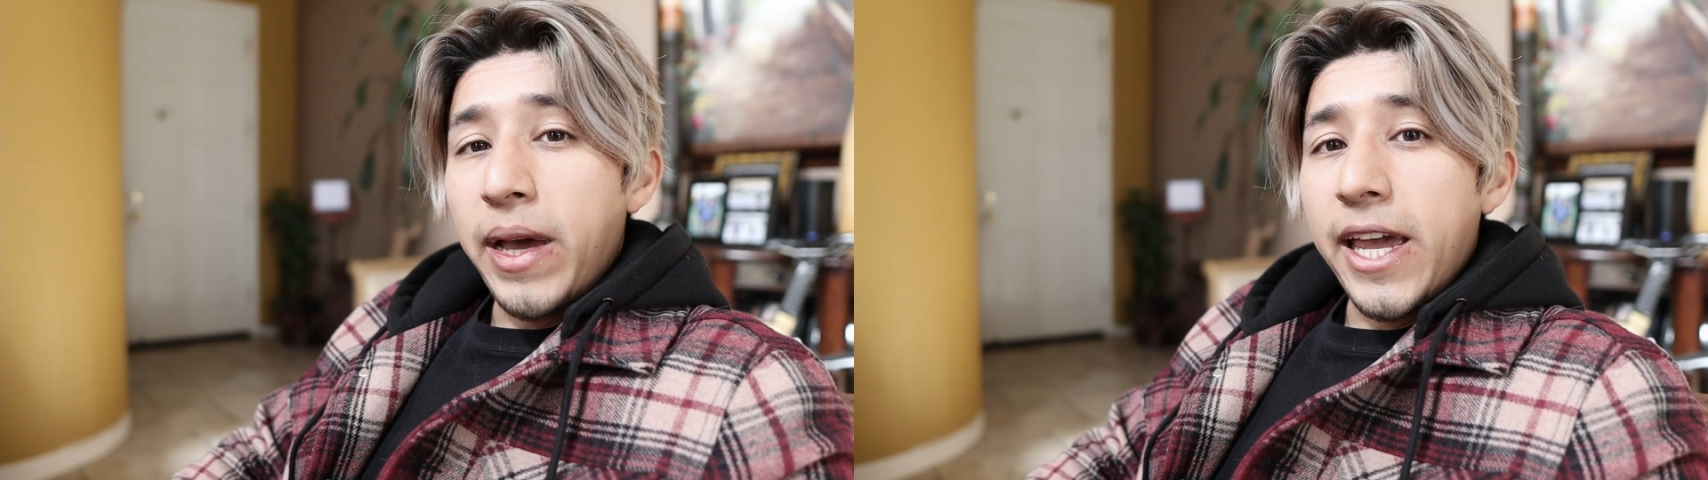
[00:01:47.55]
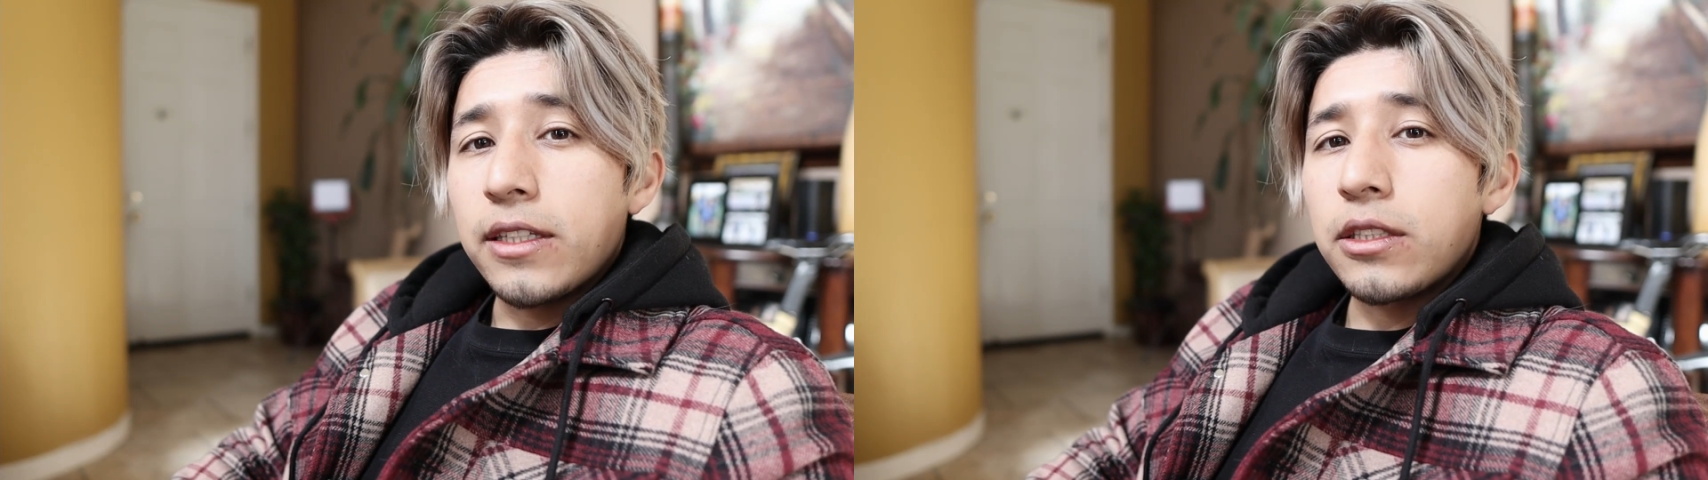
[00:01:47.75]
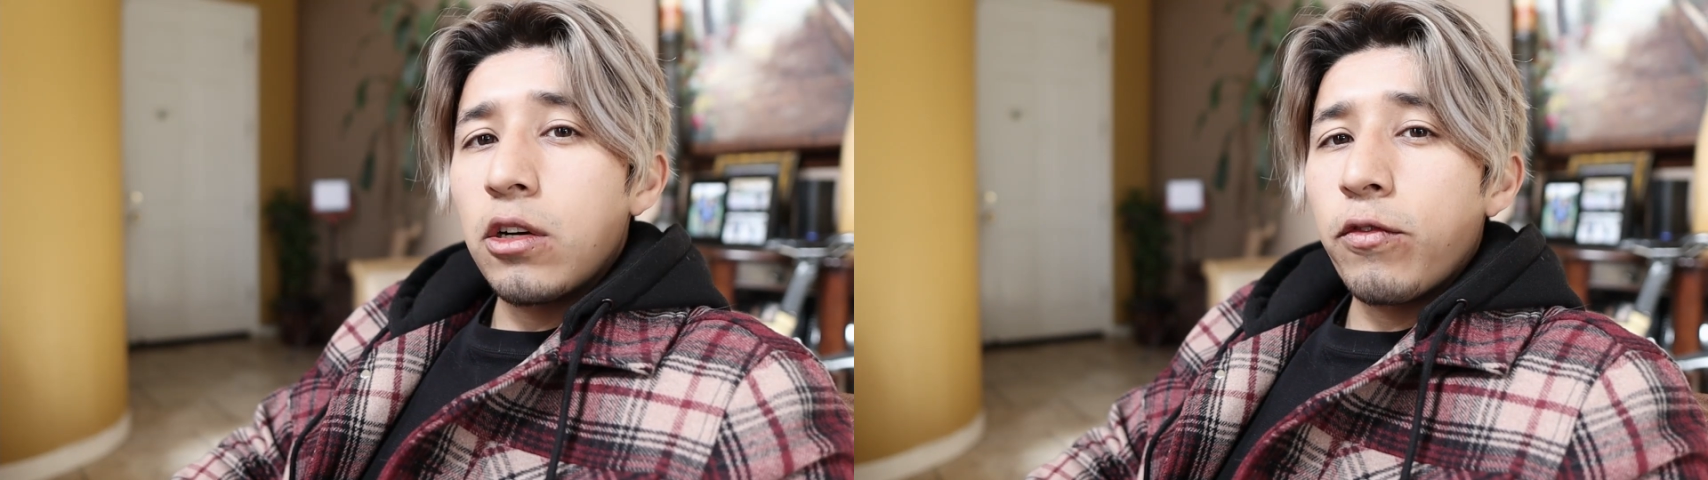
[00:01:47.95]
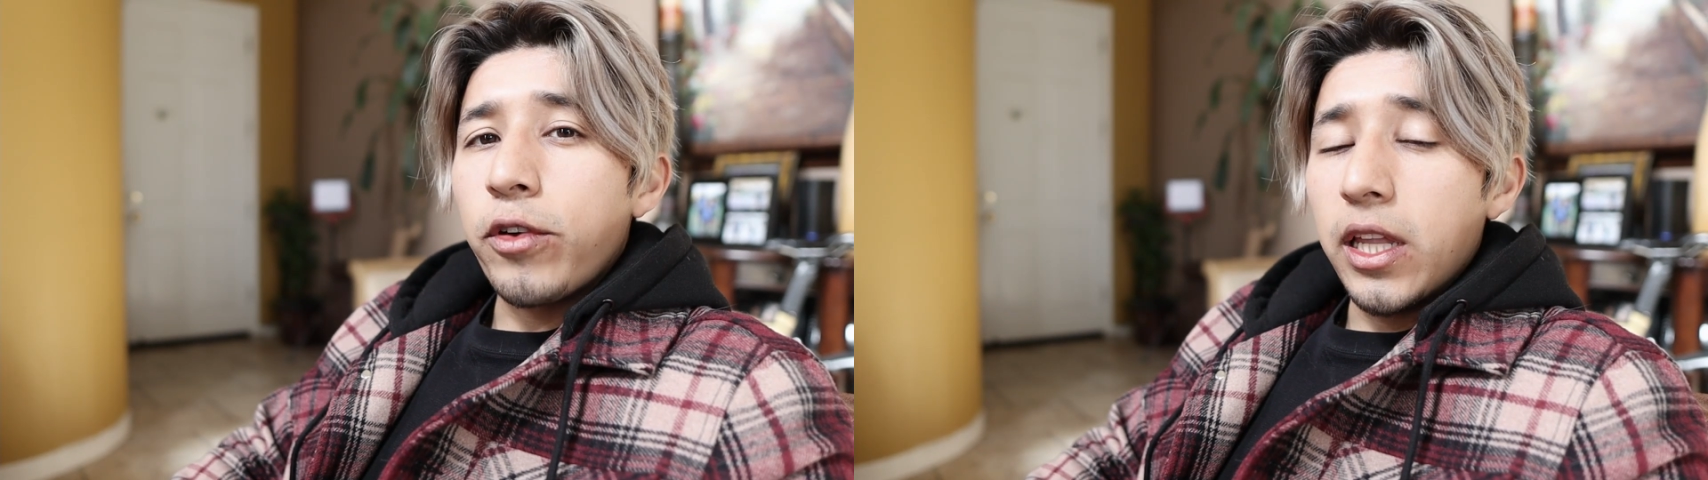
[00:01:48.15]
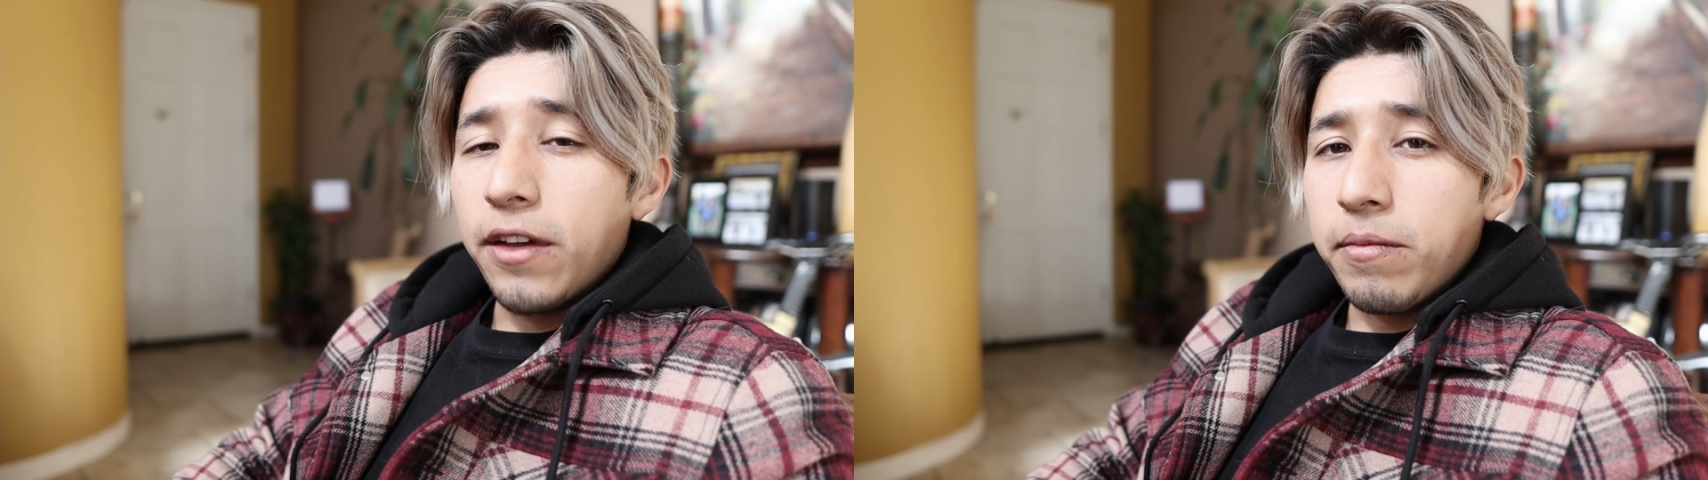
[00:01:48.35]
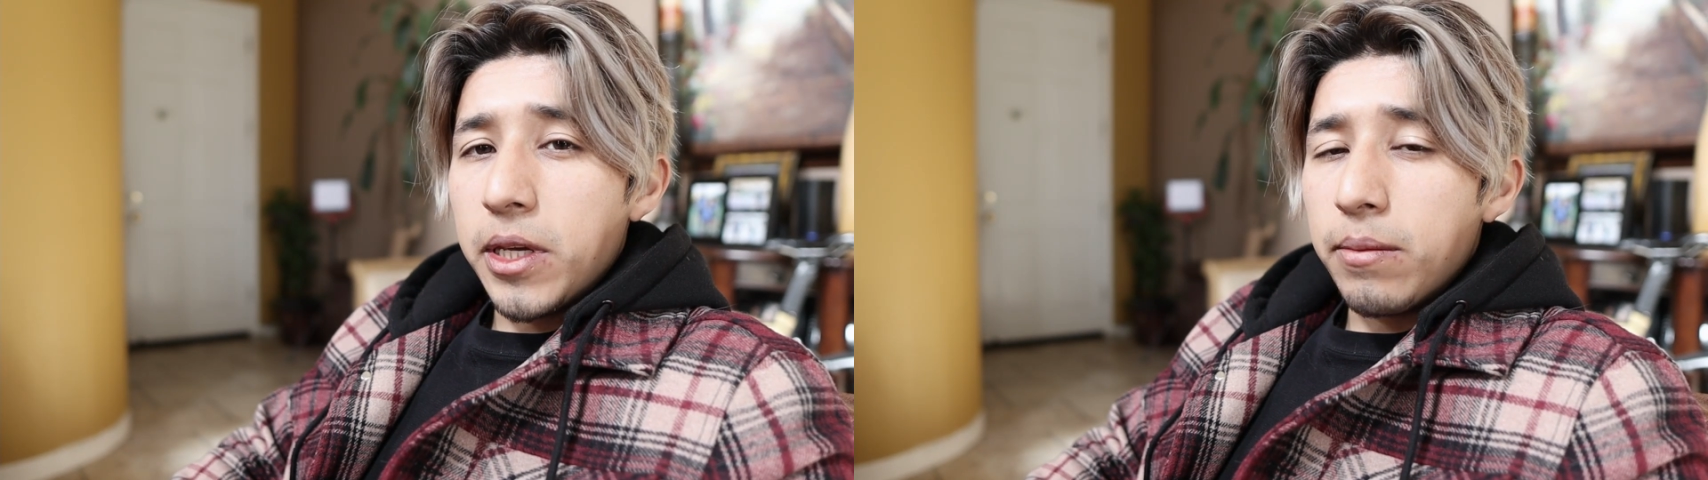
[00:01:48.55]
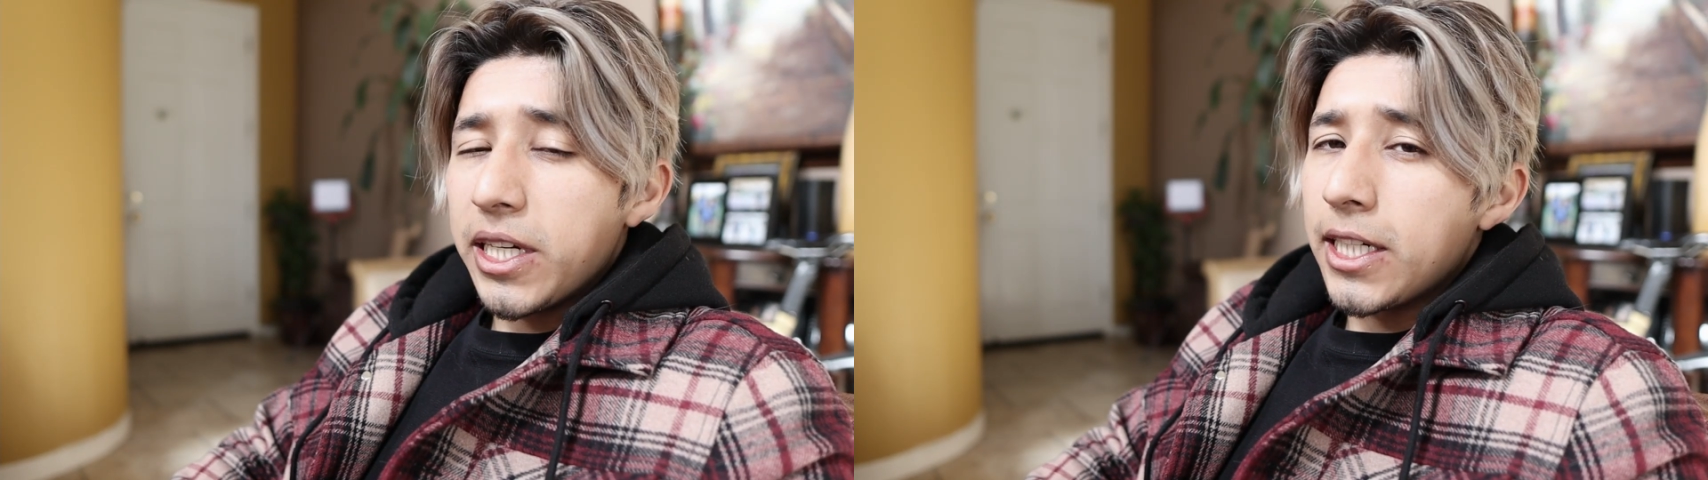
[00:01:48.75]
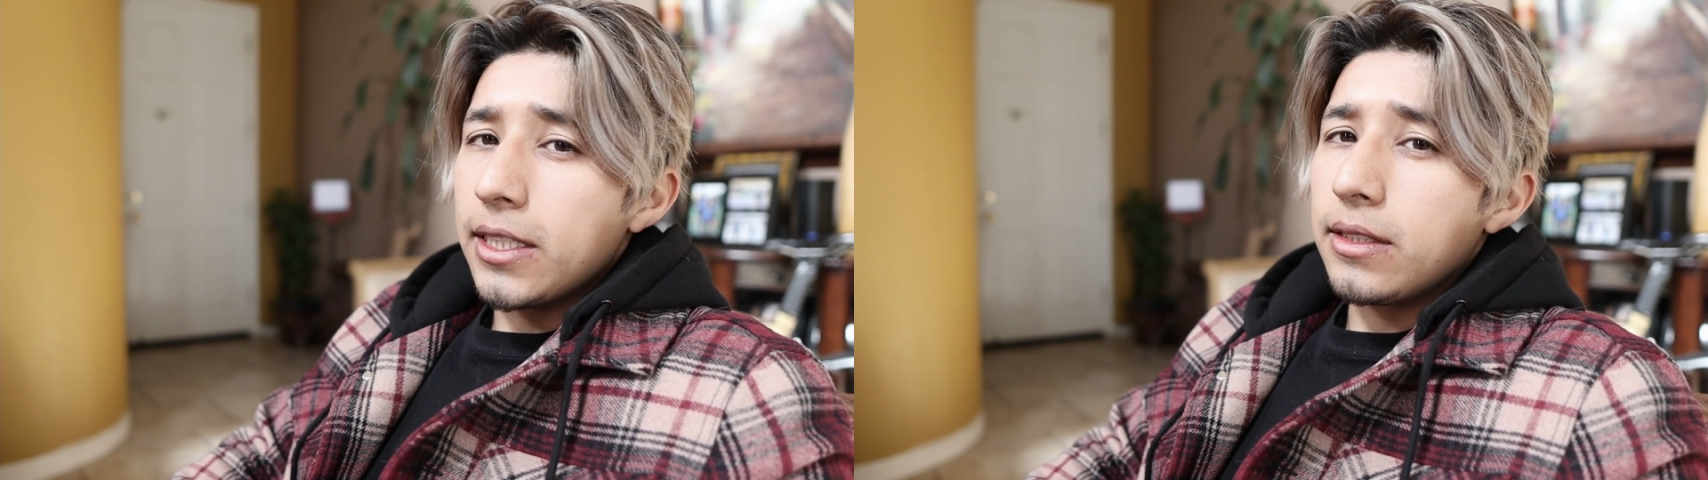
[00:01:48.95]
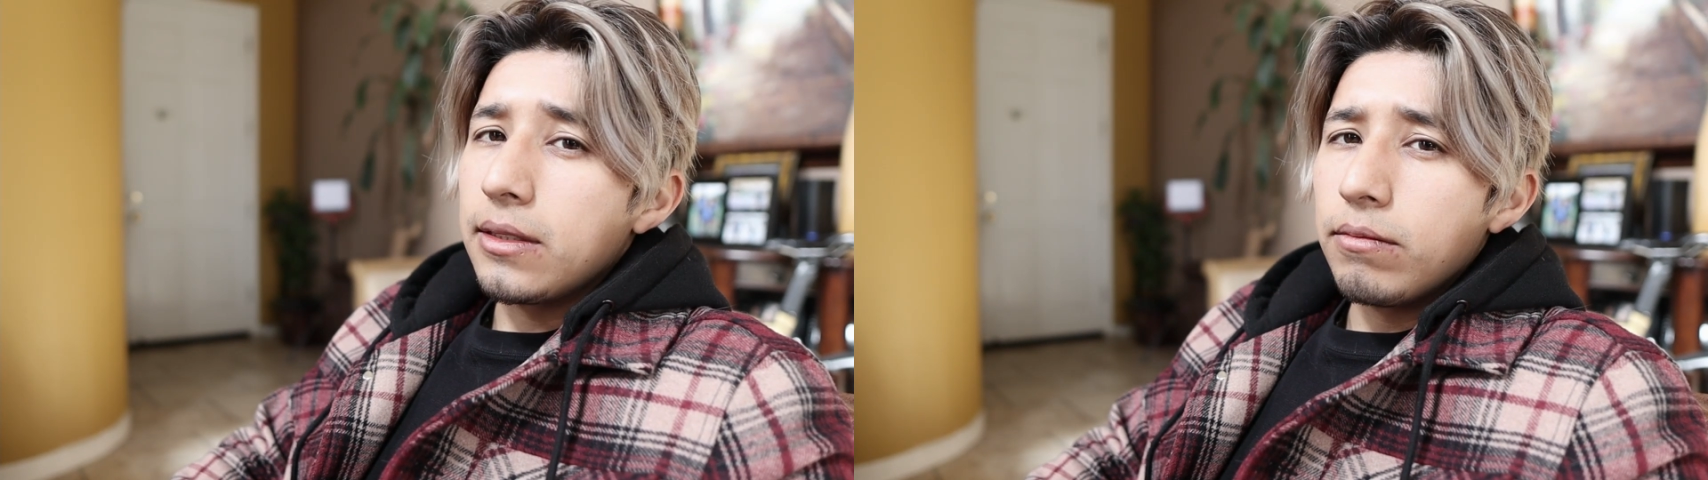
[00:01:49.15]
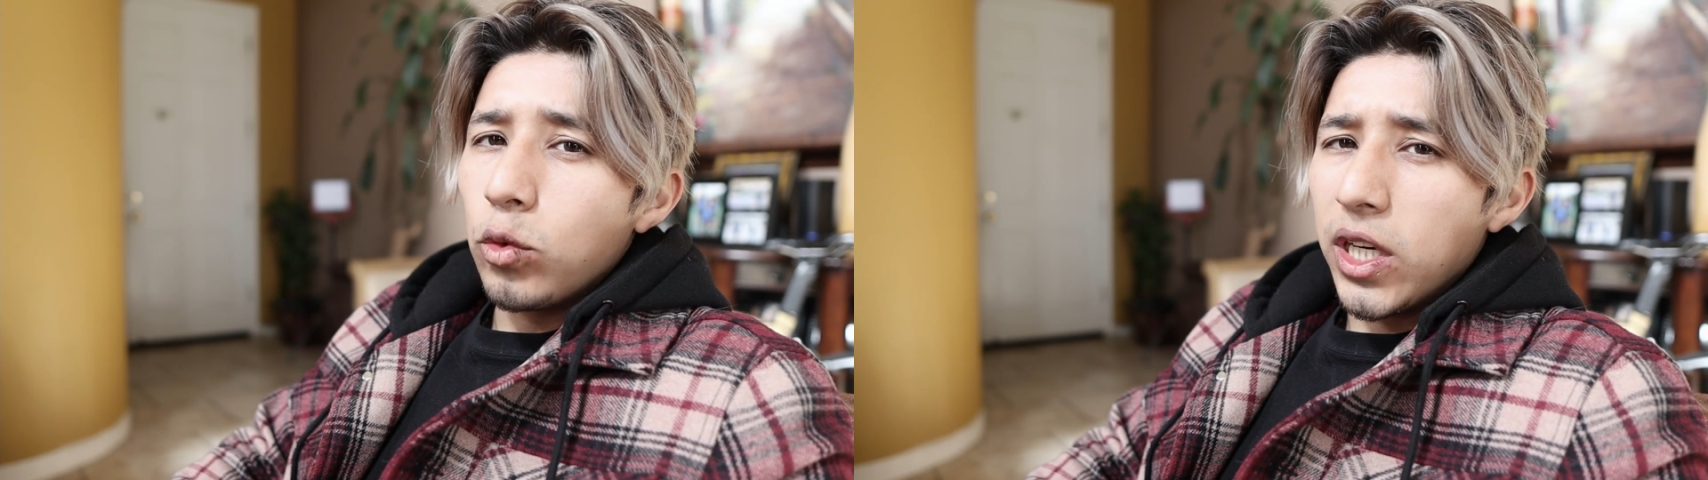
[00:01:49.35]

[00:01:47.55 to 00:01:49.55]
my ex-girlfriend left me because,